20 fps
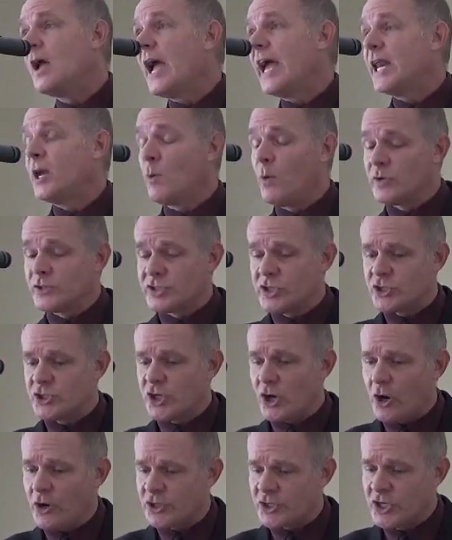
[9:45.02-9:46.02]
And he wants the
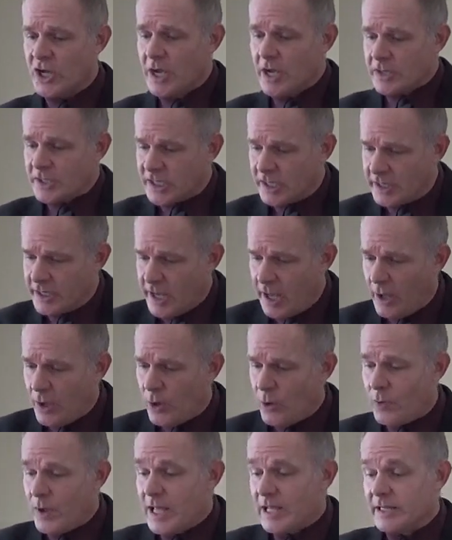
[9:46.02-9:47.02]
church to
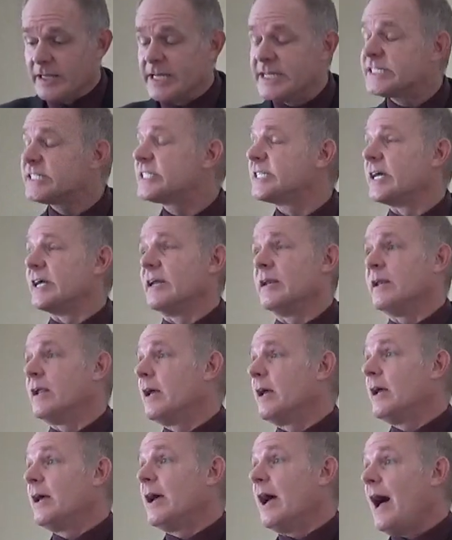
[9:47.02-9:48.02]
know listen,
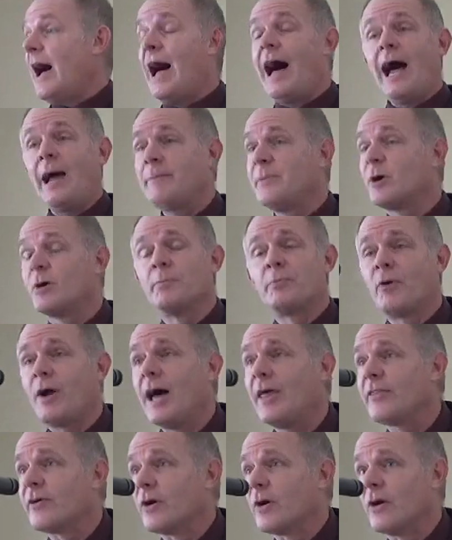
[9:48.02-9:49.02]
I'm your
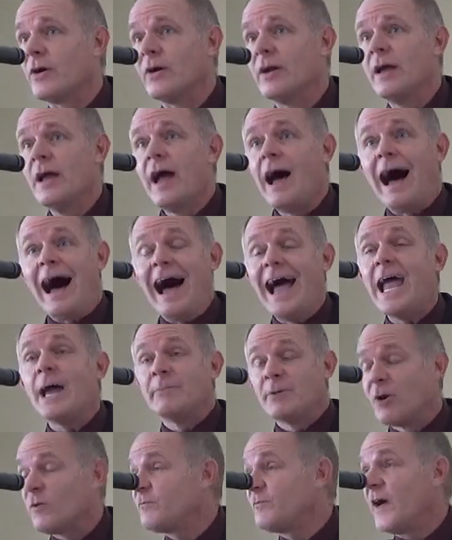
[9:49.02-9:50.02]
brother. I
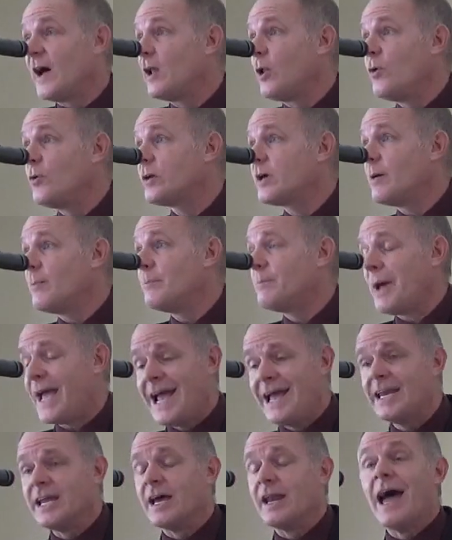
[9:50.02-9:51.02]
am your fellow
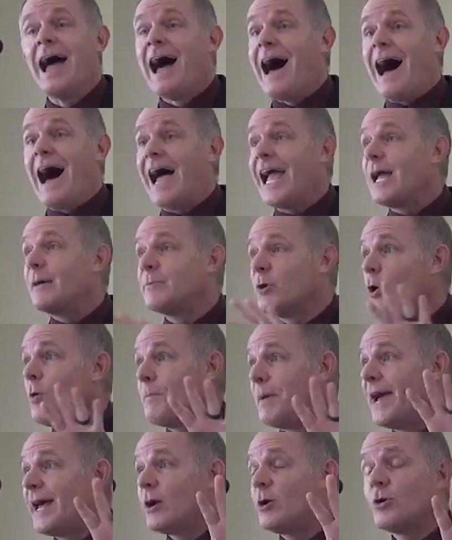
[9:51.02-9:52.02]
companion. I am no
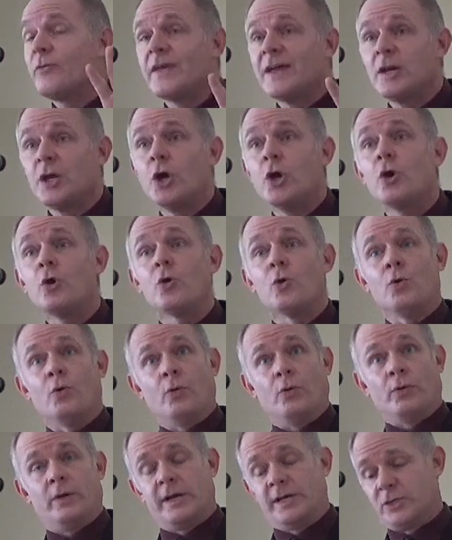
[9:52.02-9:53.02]
better than
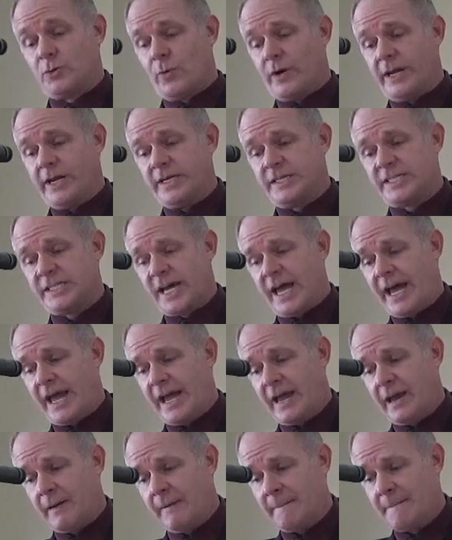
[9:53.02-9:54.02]
you, is what he's
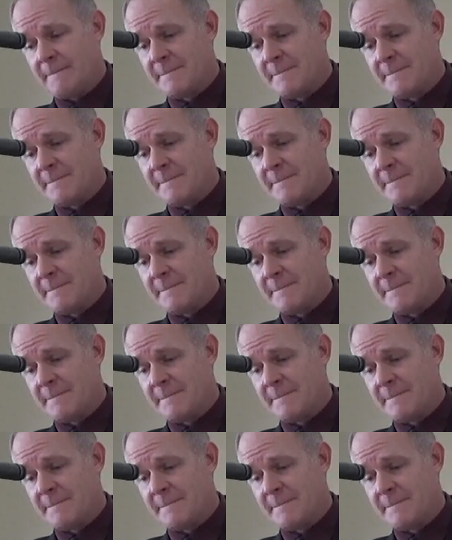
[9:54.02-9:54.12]
saying.